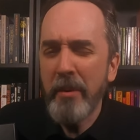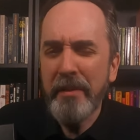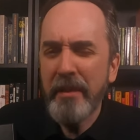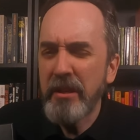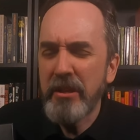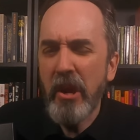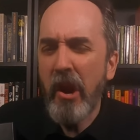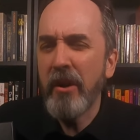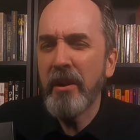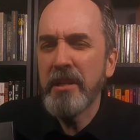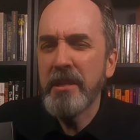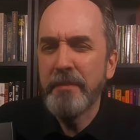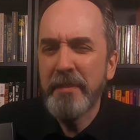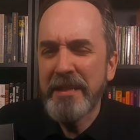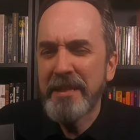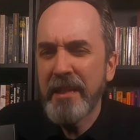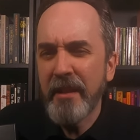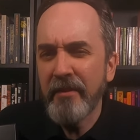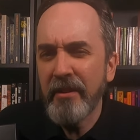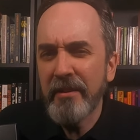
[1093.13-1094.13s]
in the dark
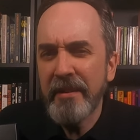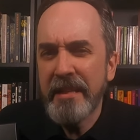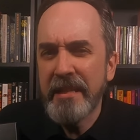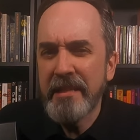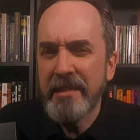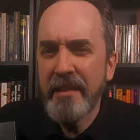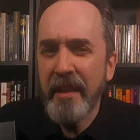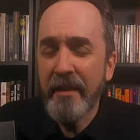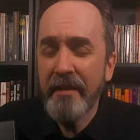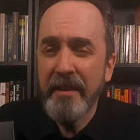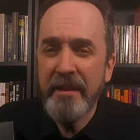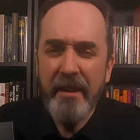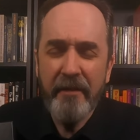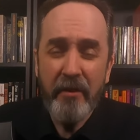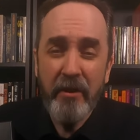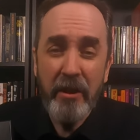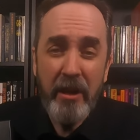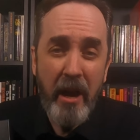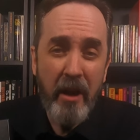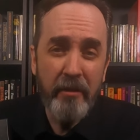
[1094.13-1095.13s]
specifically instead of the
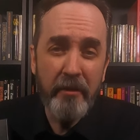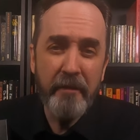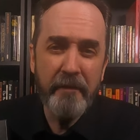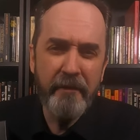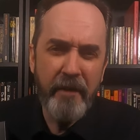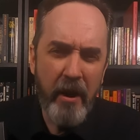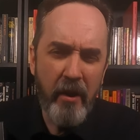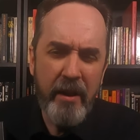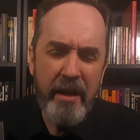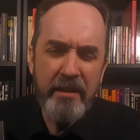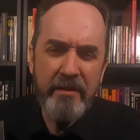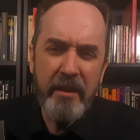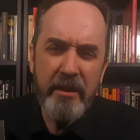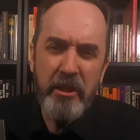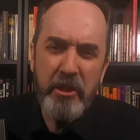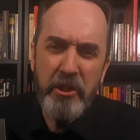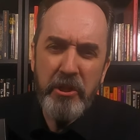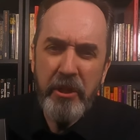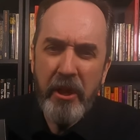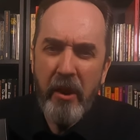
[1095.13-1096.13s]
different colored variants I
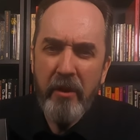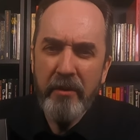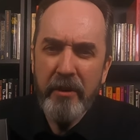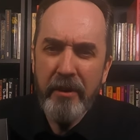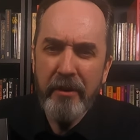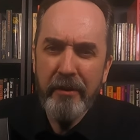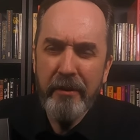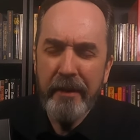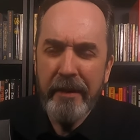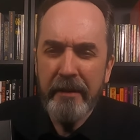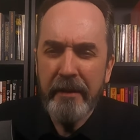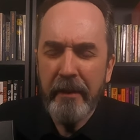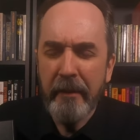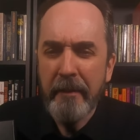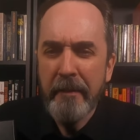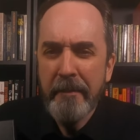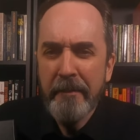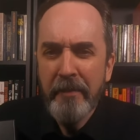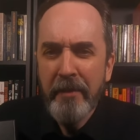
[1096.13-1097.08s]
just showed you, and you're